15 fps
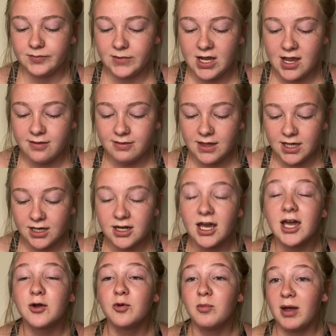And then
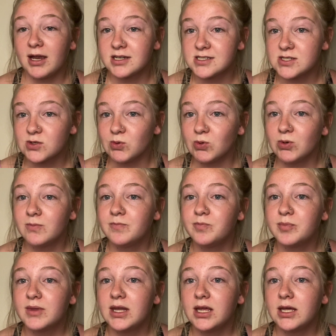I went back to school,
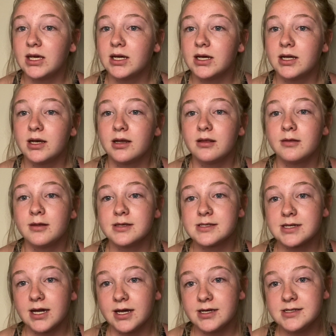and this
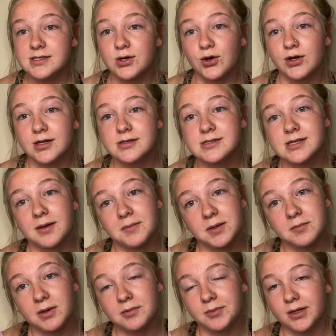guy started slapping
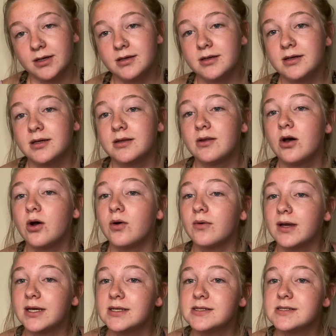my butt in the
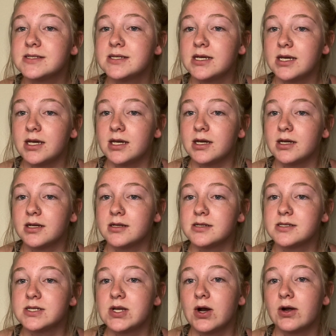hallways and
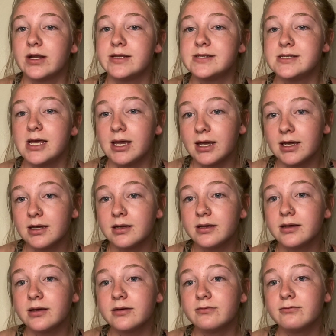started saying
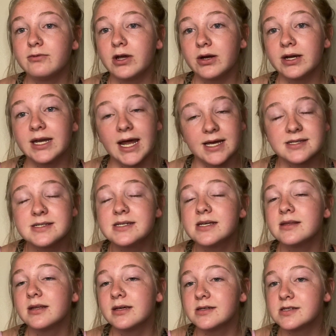very nasty
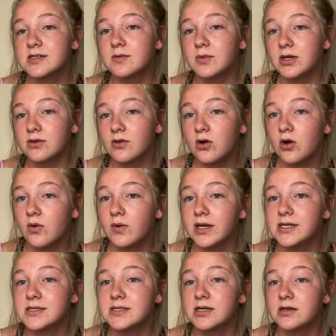things to me in the
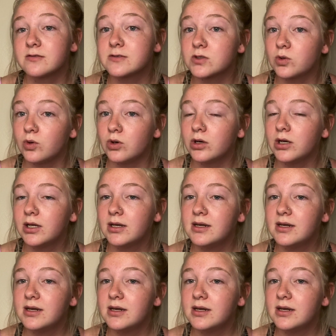hallways of school.